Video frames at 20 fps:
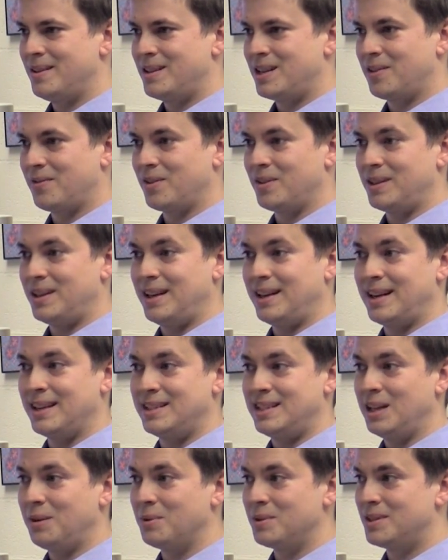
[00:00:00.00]
different DNA
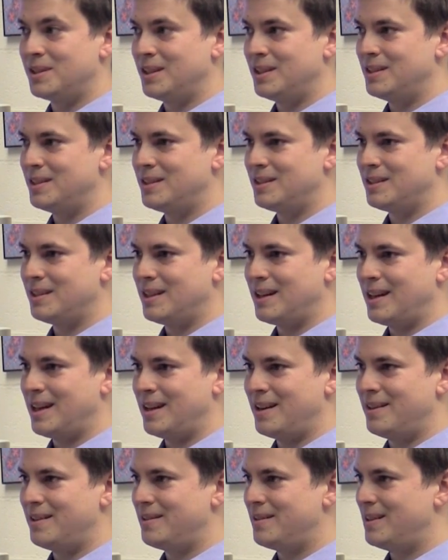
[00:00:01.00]
sequences,
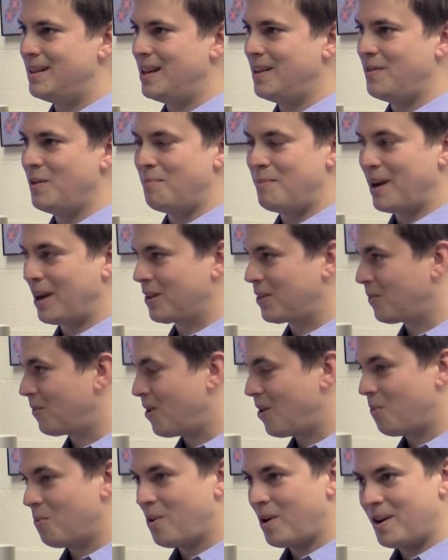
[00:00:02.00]
and if you pick the
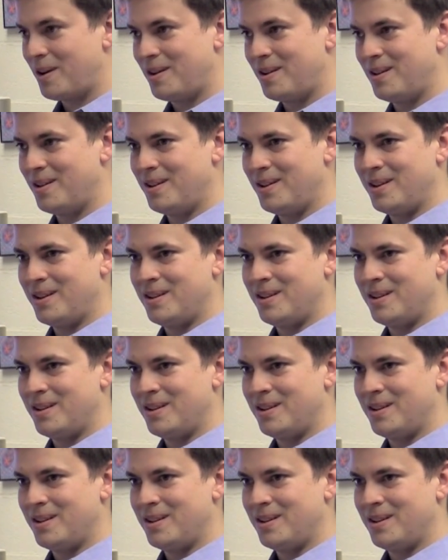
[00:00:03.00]
wrong one,